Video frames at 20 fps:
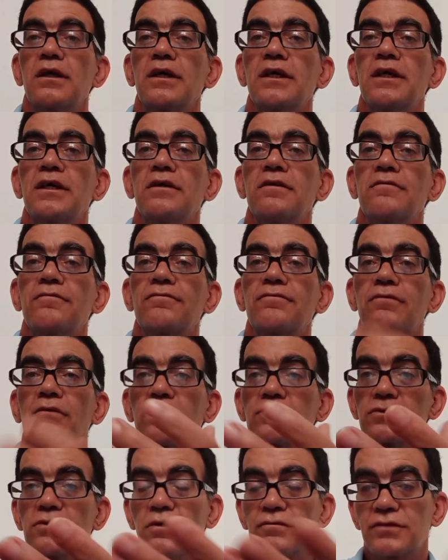in
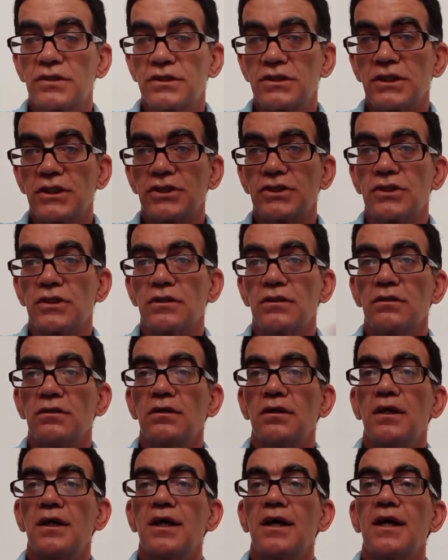front of the teacher
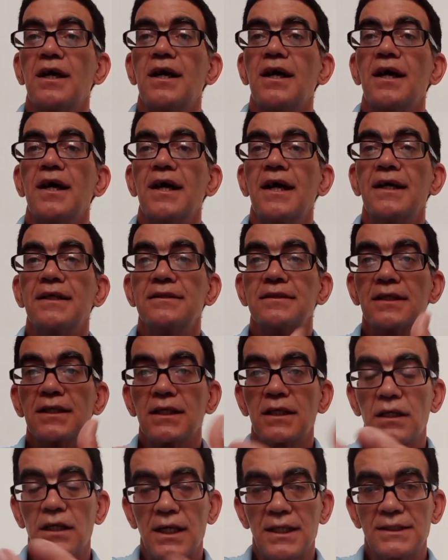and their
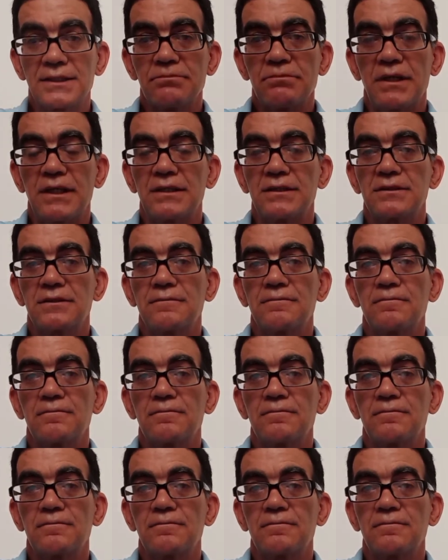classmates.